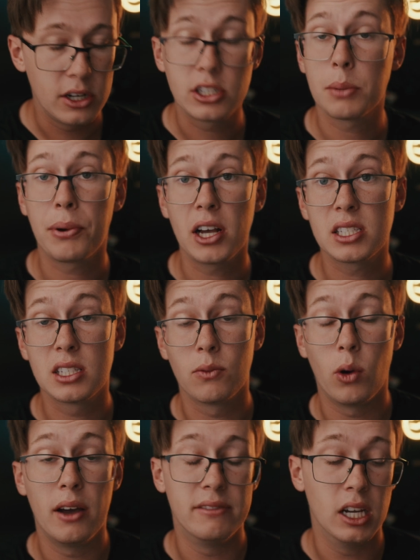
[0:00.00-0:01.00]
Here's the process of
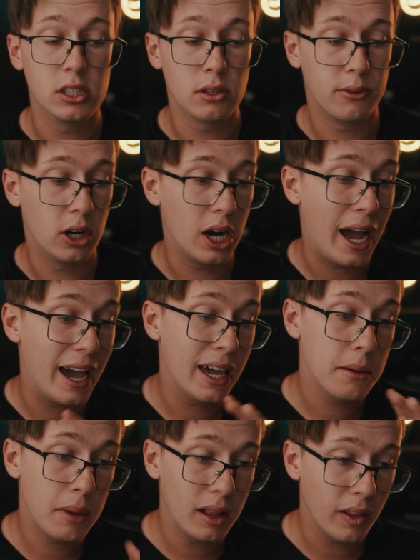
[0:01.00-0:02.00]
what I've done so far. I
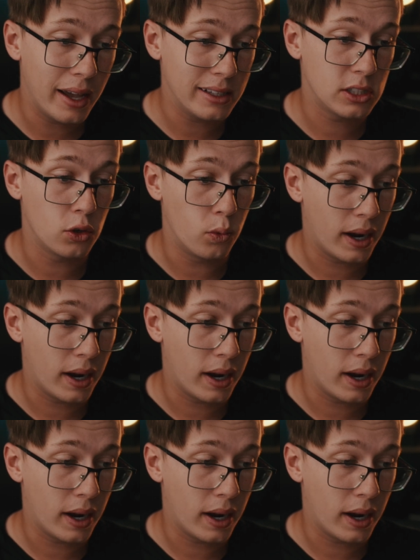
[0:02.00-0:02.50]
added my L U T to